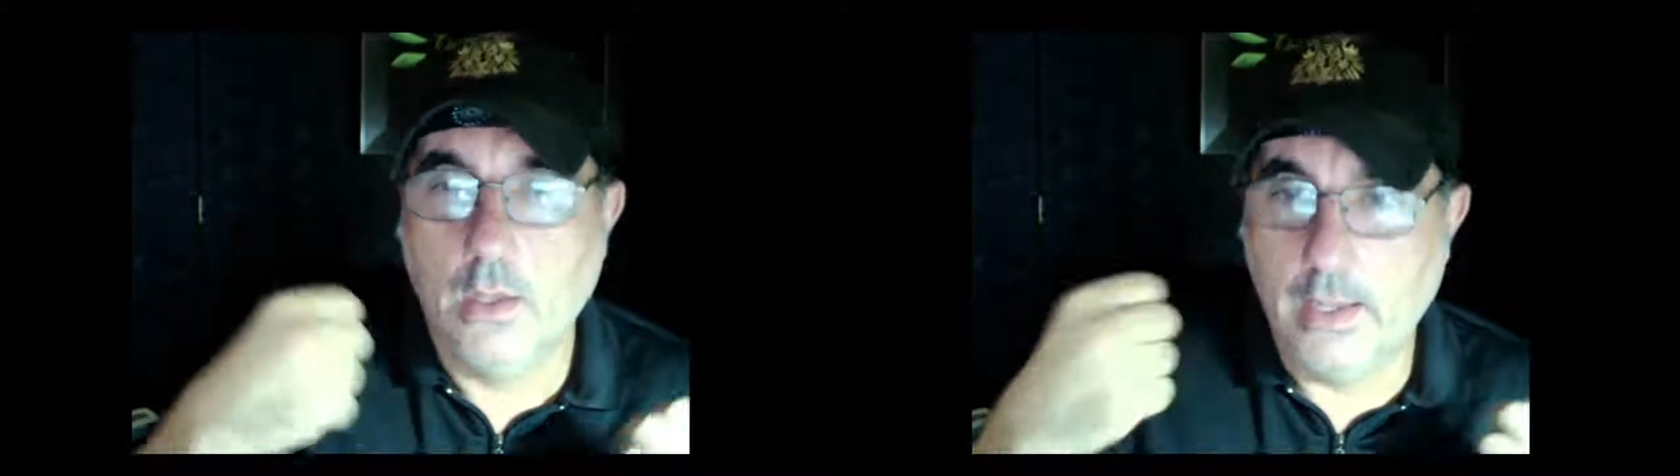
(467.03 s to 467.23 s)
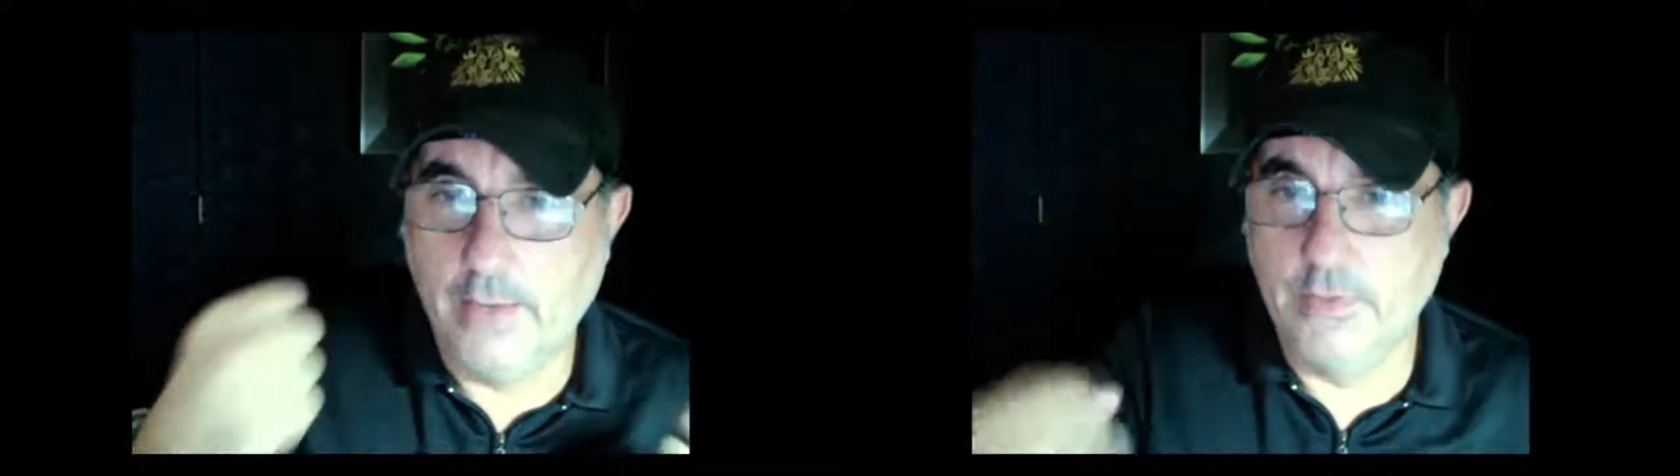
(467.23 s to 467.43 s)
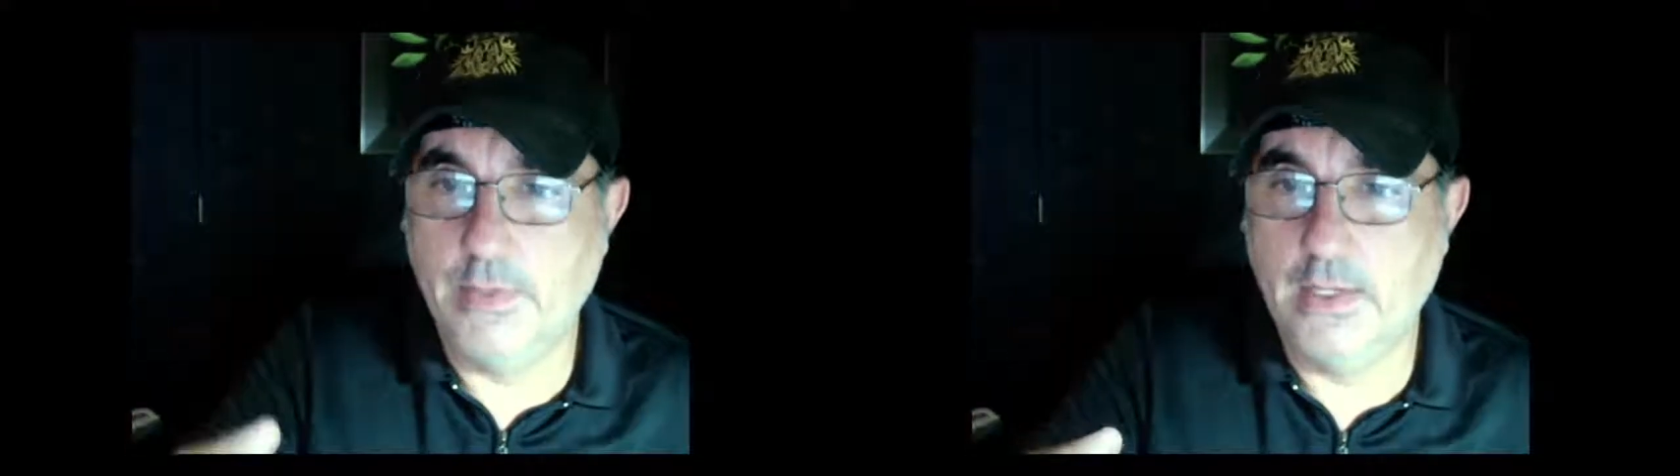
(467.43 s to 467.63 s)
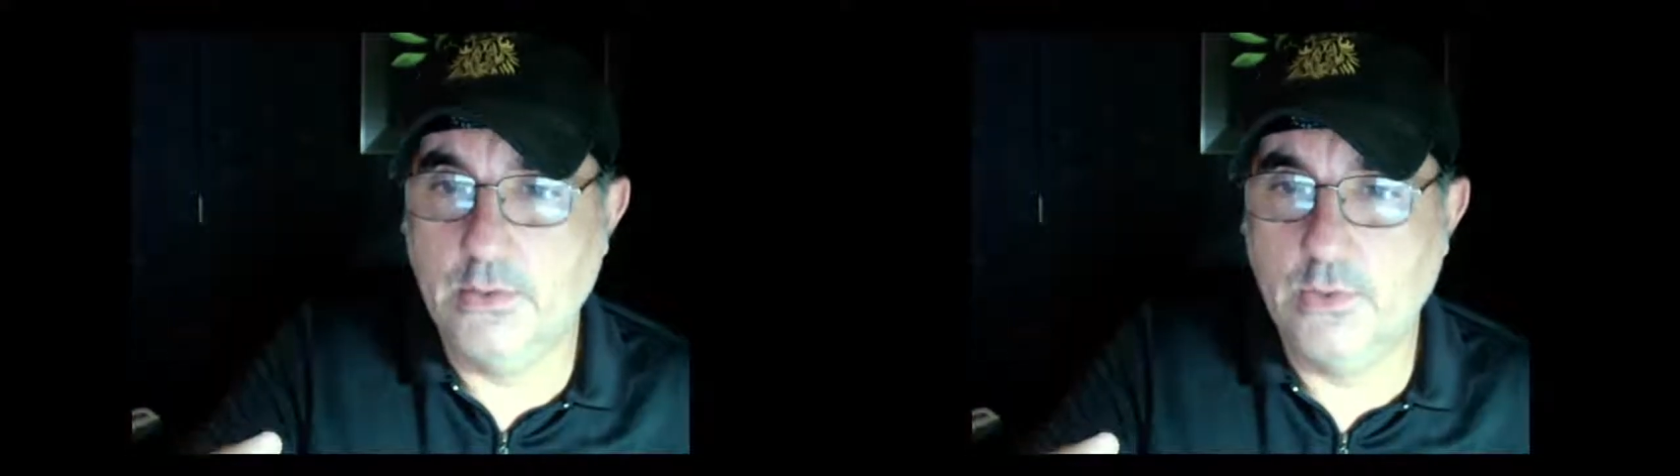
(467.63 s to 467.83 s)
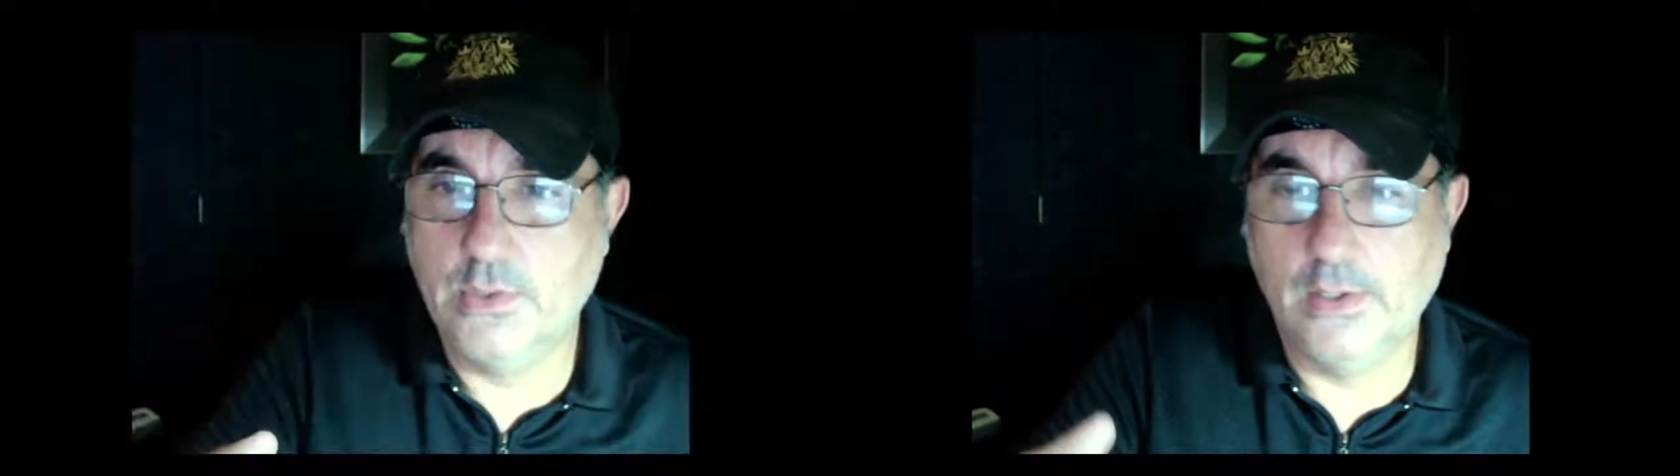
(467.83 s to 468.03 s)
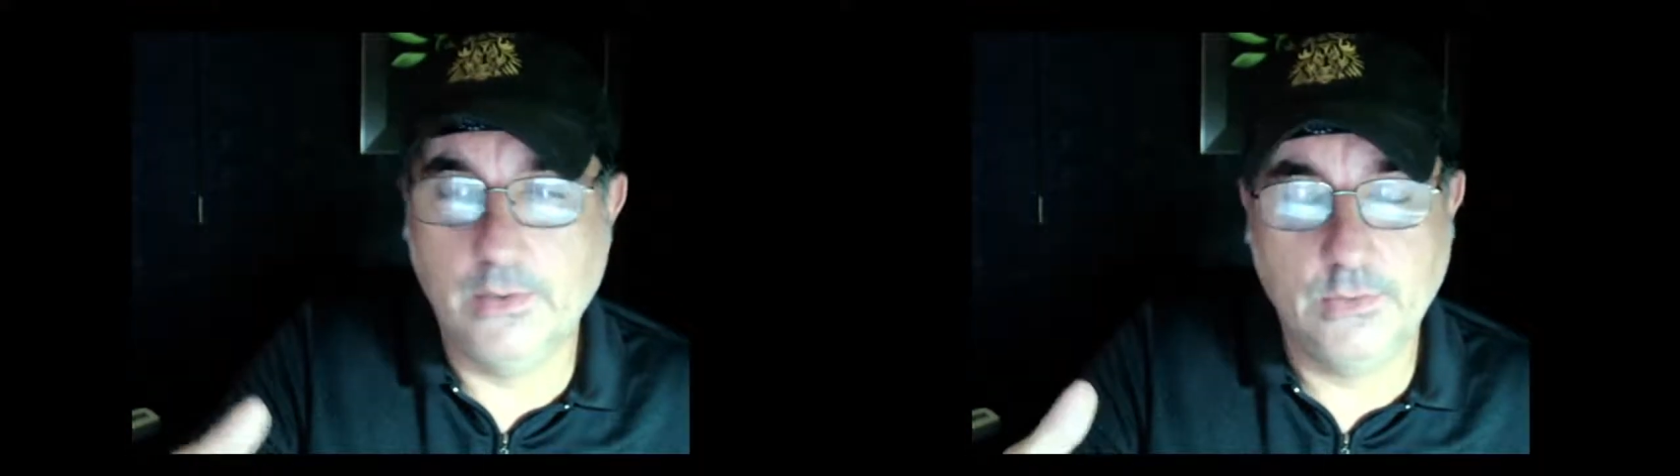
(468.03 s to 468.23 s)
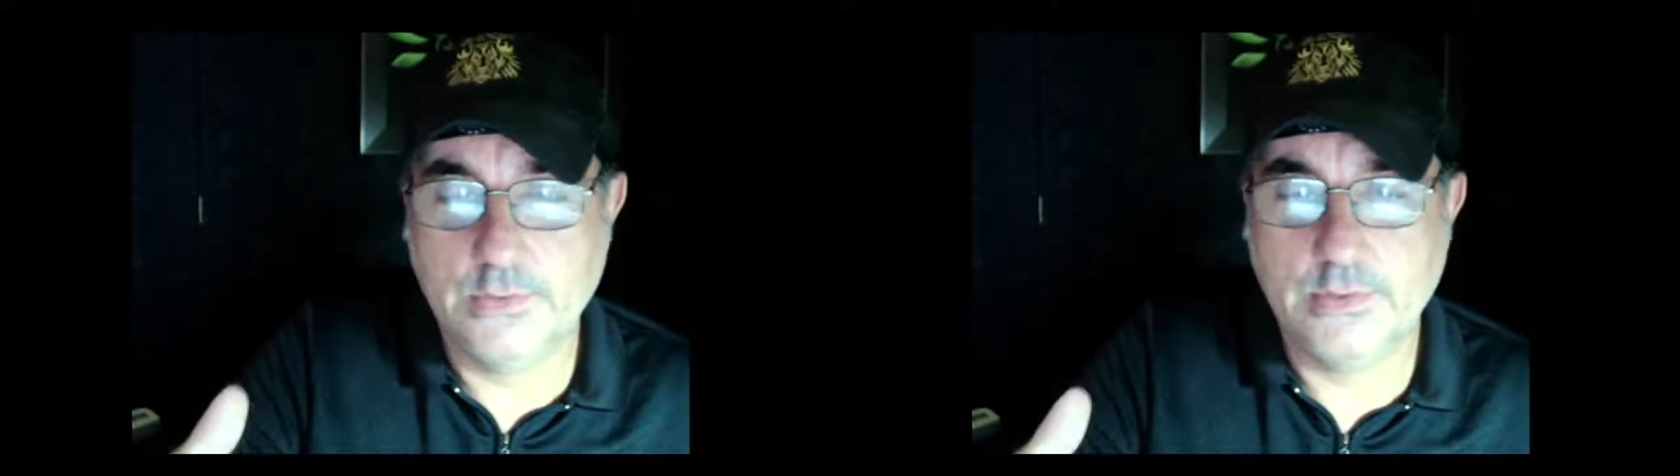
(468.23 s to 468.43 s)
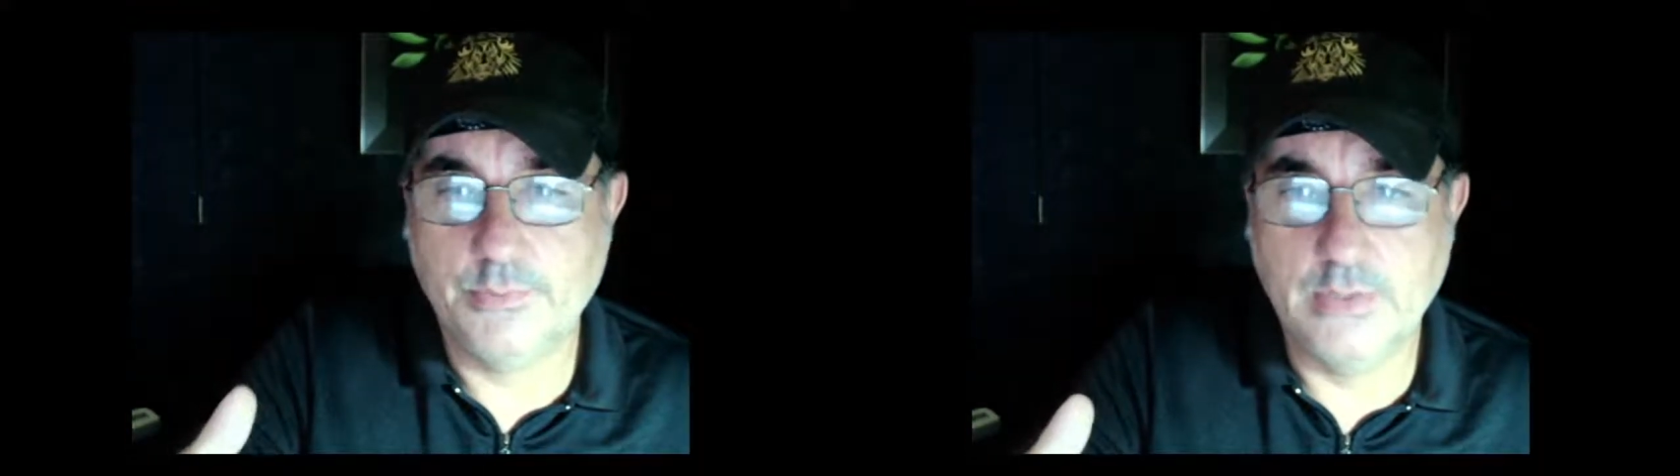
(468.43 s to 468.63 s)
everybody who
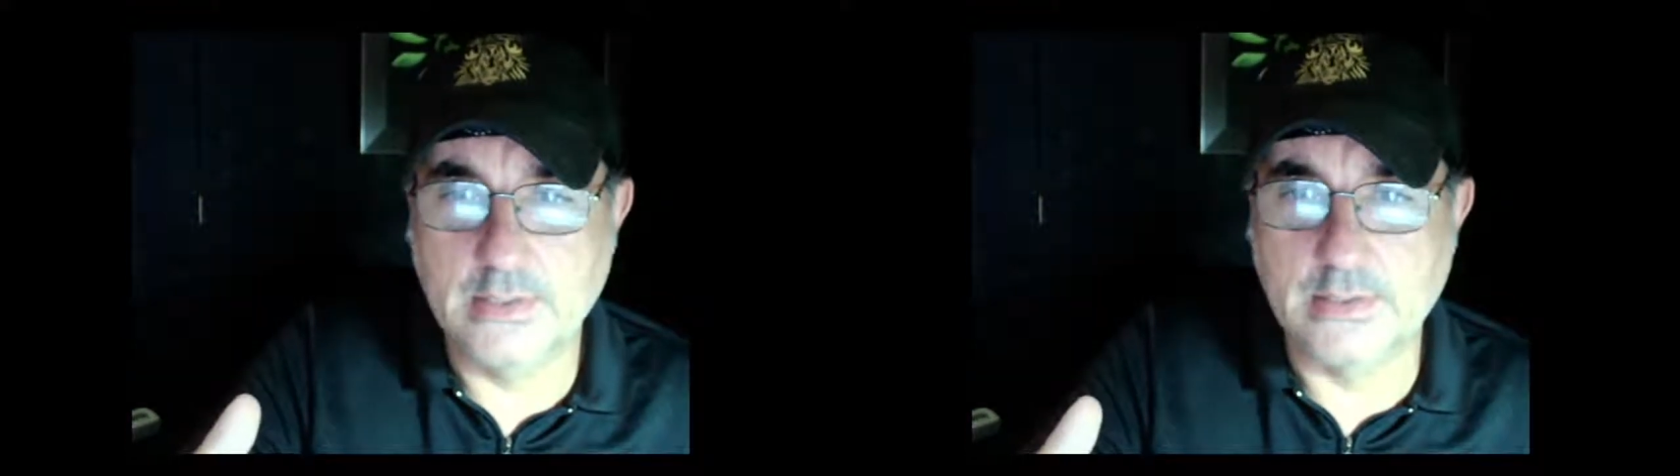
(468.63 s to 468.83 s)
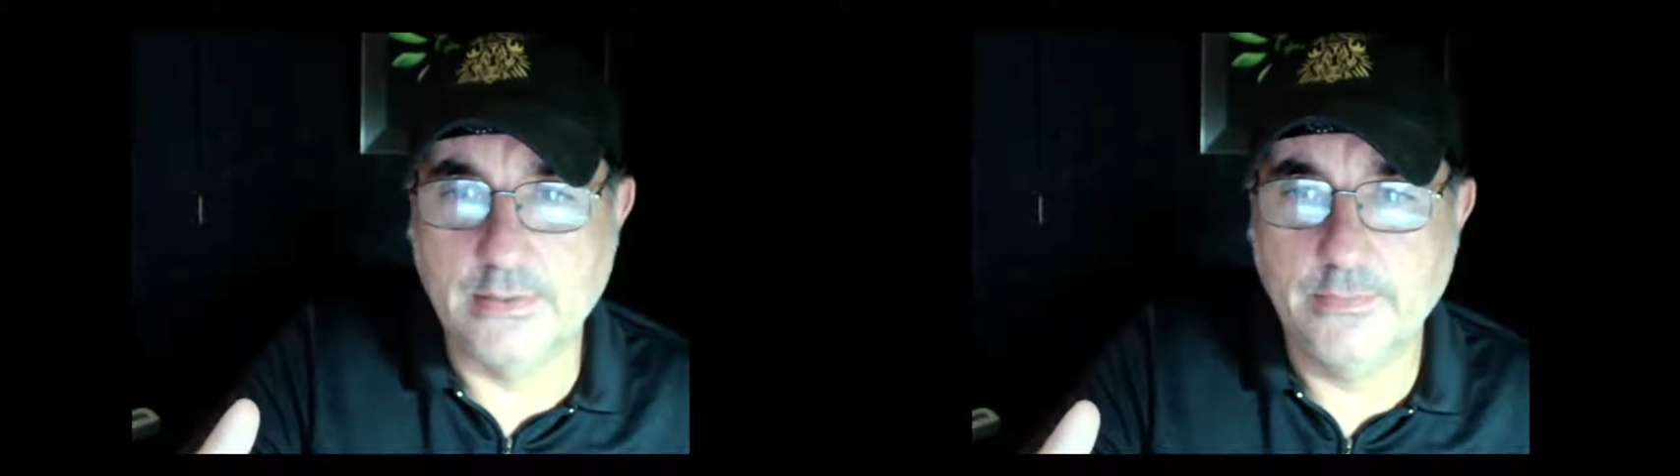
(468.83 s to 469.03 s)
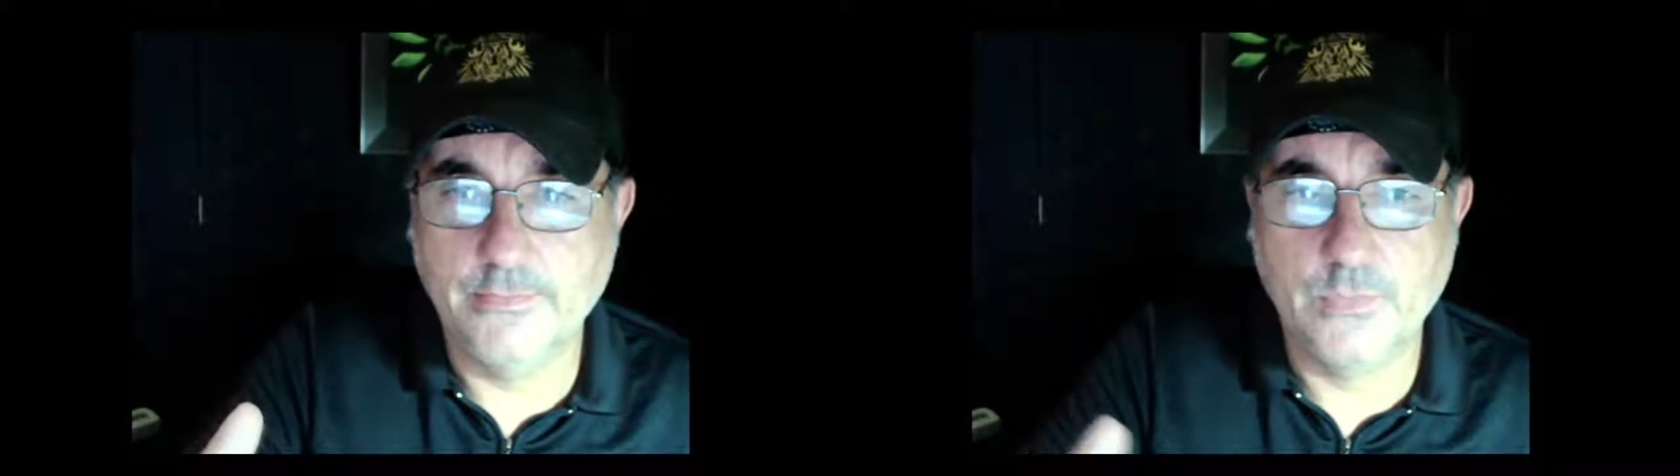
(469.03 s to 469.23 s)
goes to prison